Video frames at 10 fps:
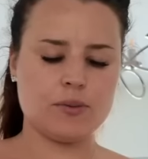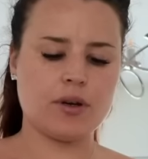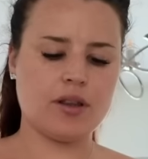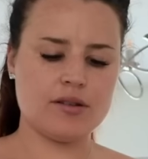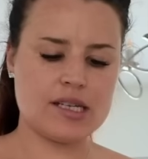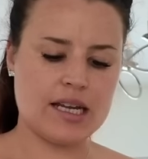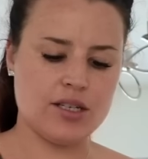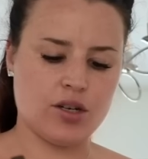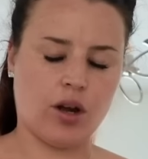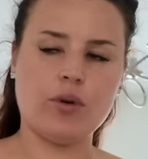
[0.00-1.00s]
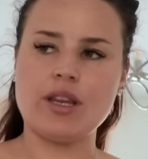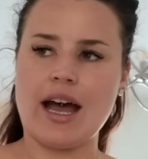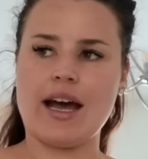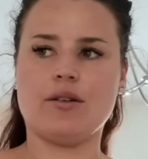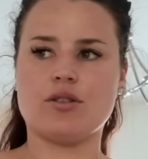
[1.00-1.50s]
It's one of those days, you know, when the
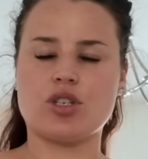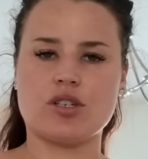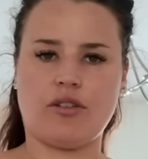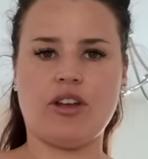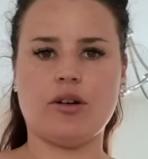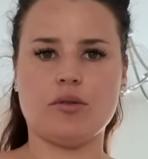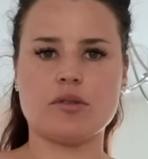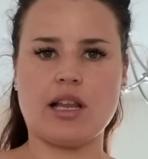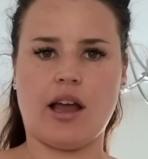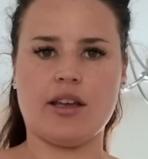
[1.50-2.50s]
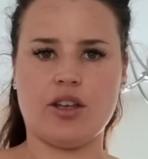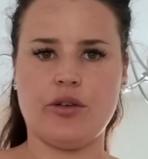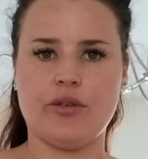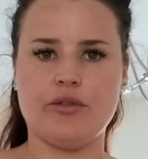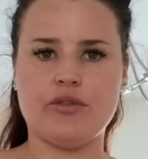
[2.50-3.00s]
house just feels like
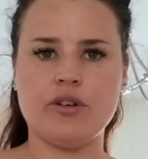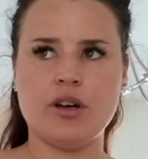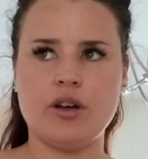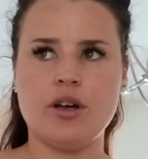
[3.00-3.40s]
you've